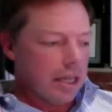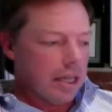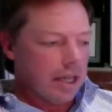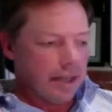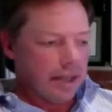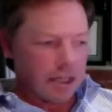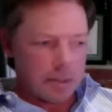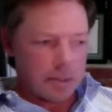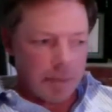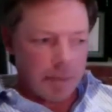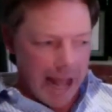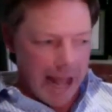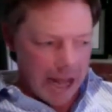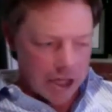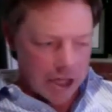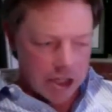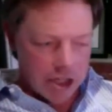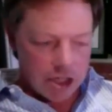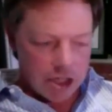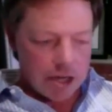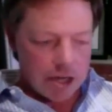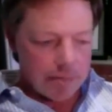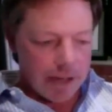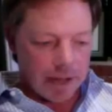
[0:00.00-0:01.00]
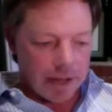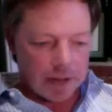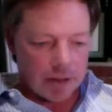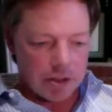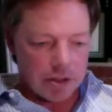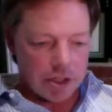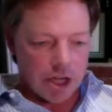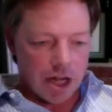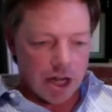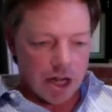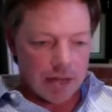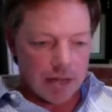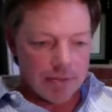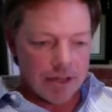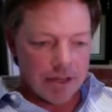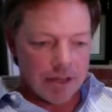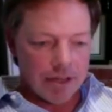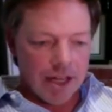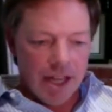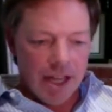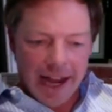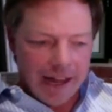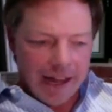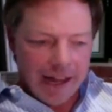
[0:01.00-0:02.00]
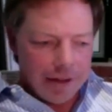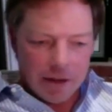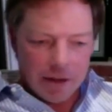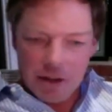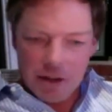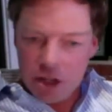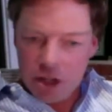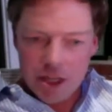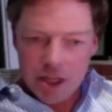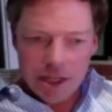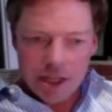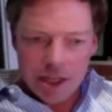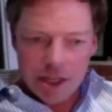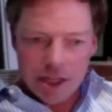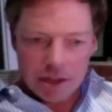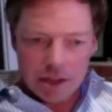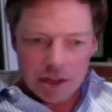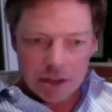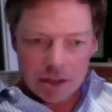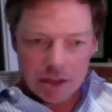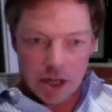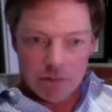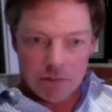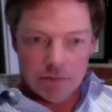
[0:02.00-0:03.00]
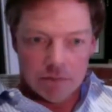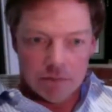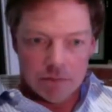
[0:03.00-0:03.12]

that's passionate about their job, and they're good at their job.